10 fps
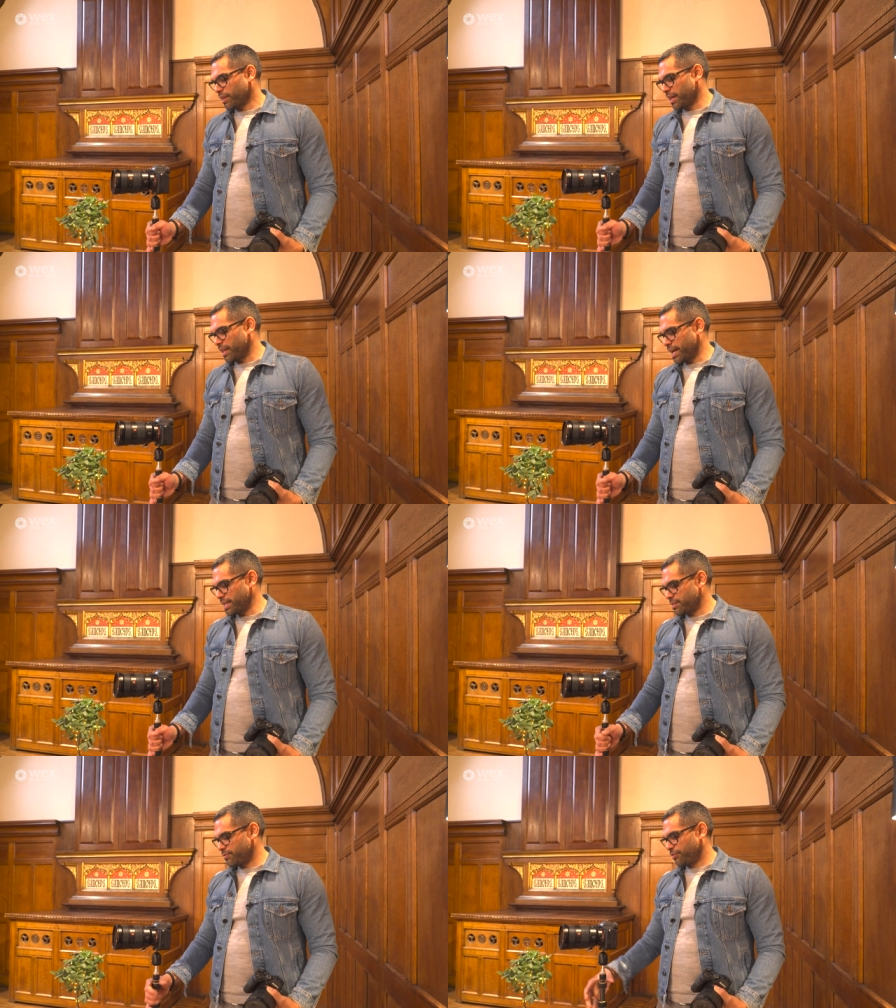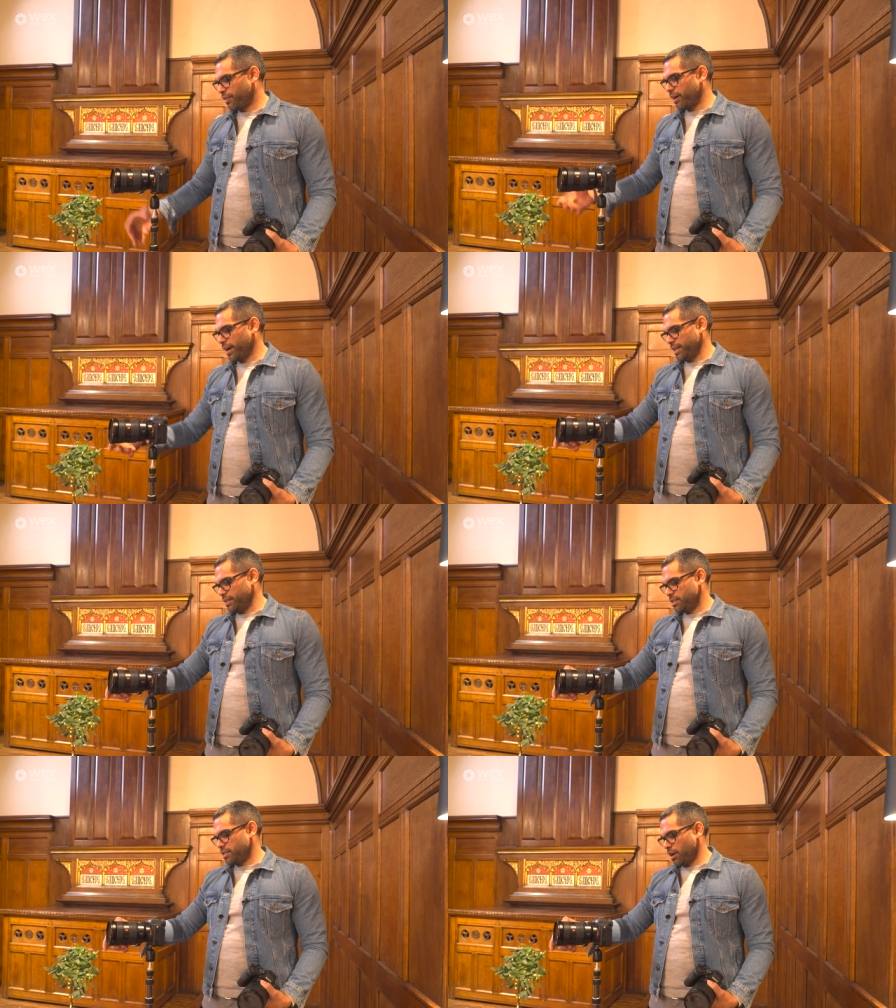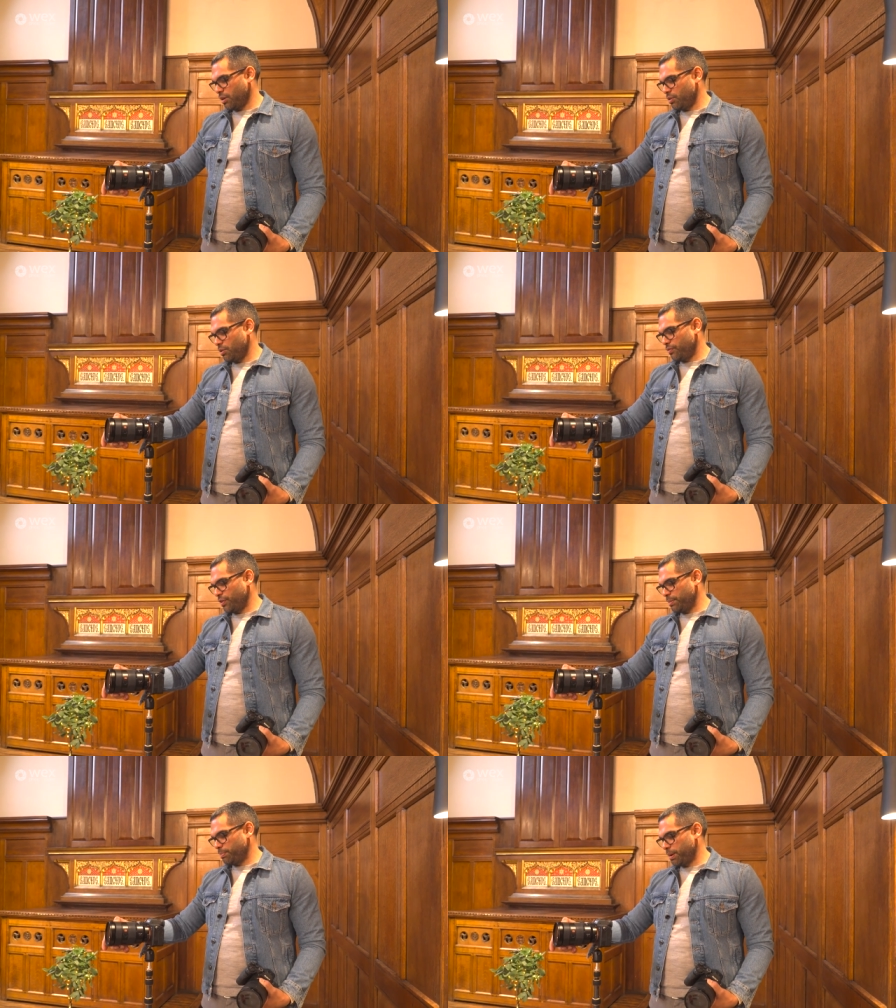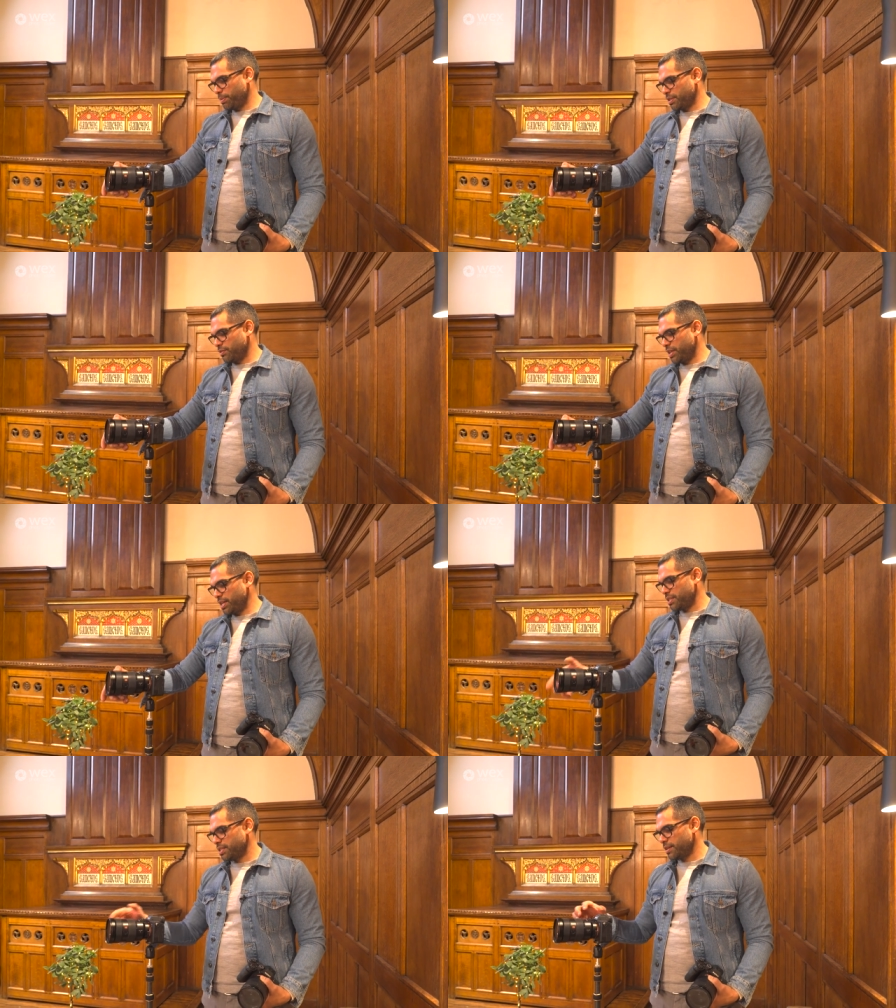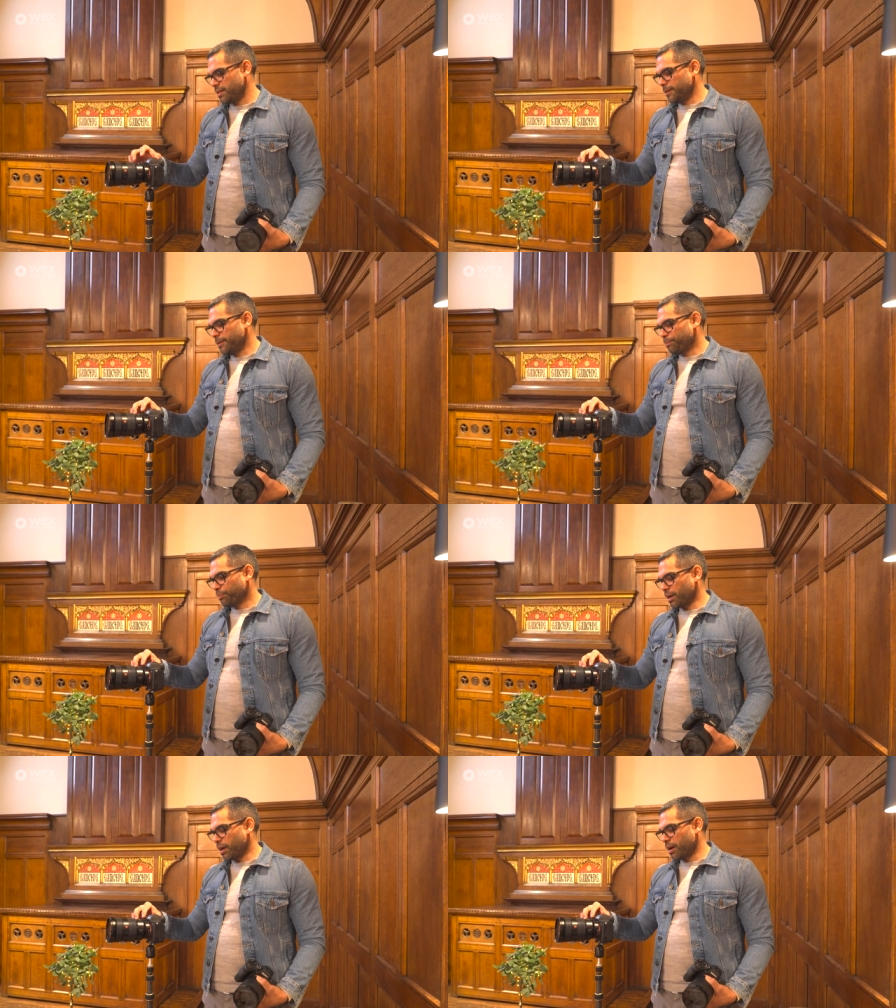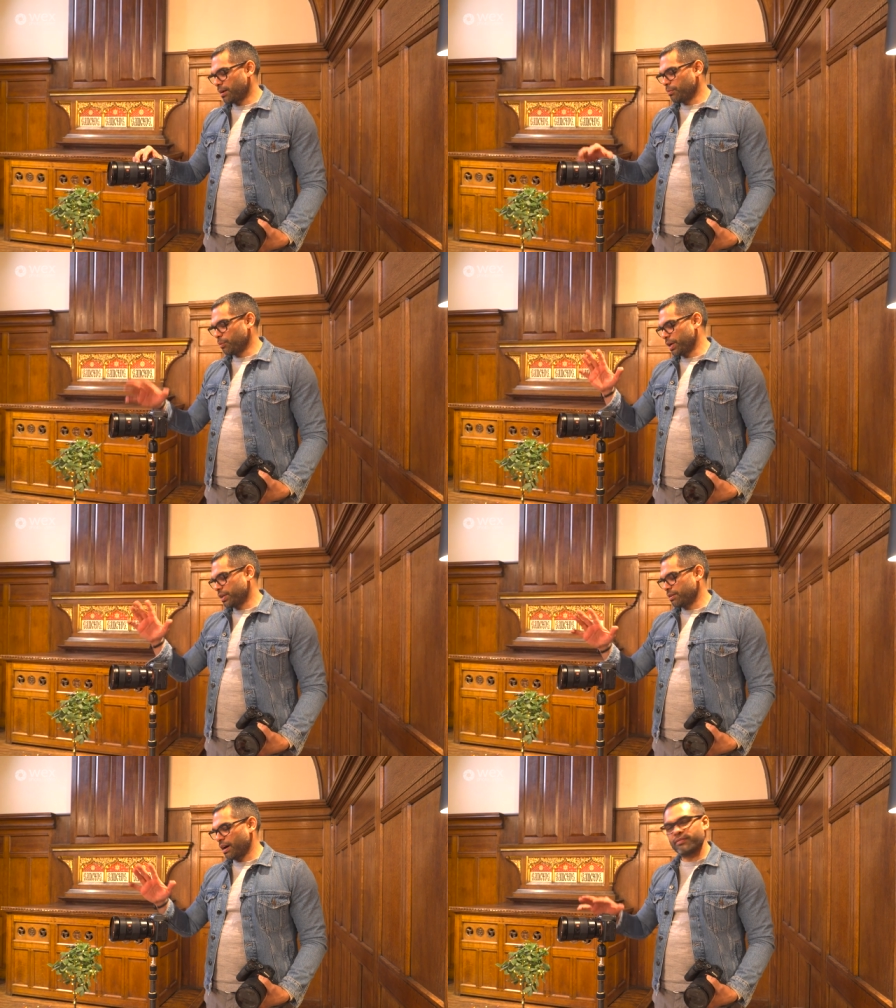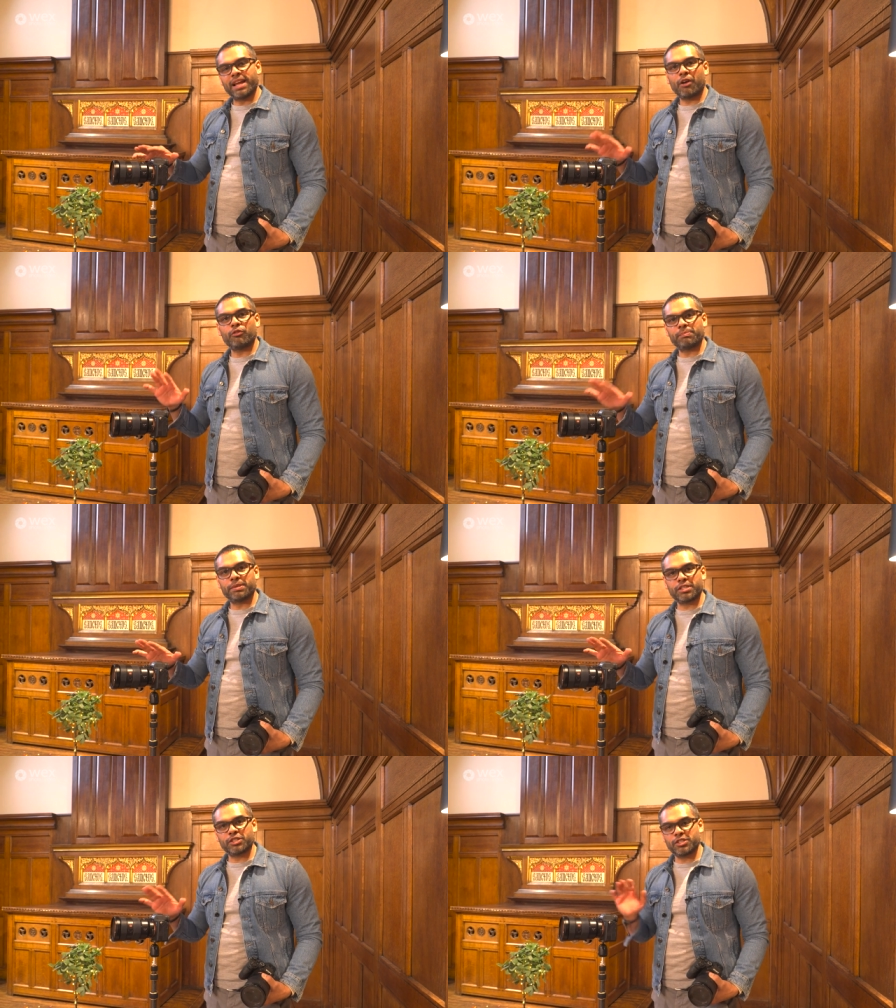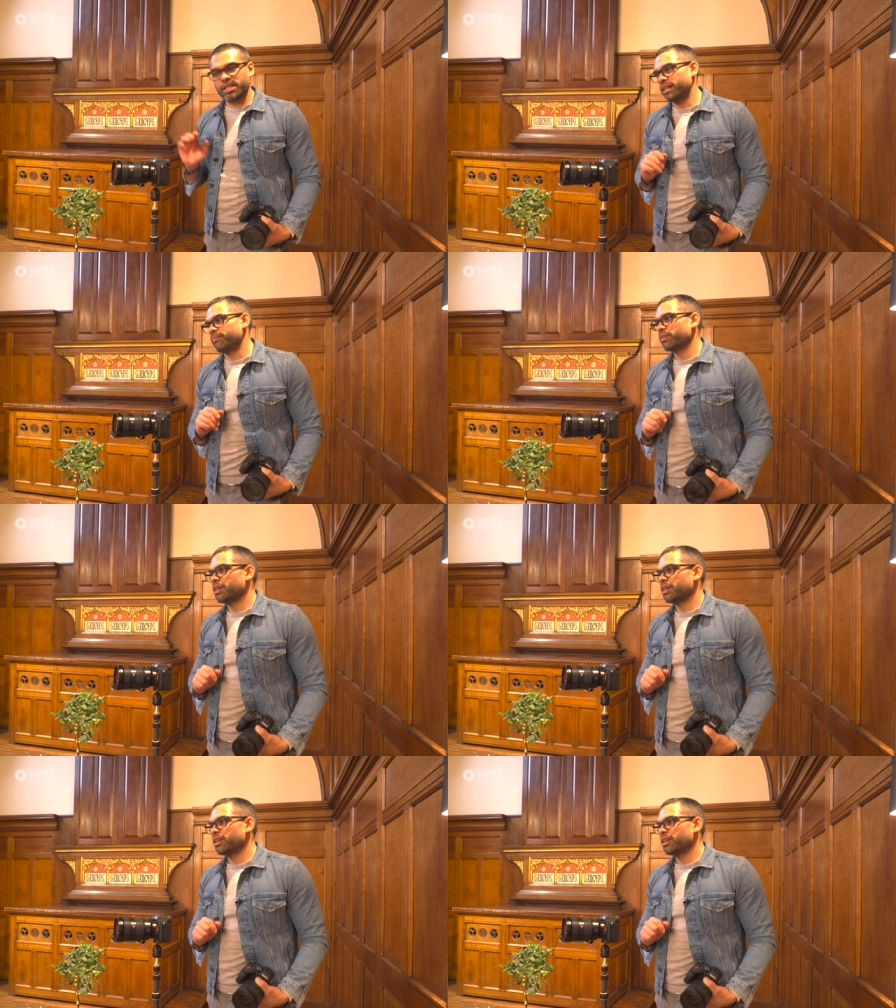and that's fine. So for the purpose of this, um, I've now repositioned it.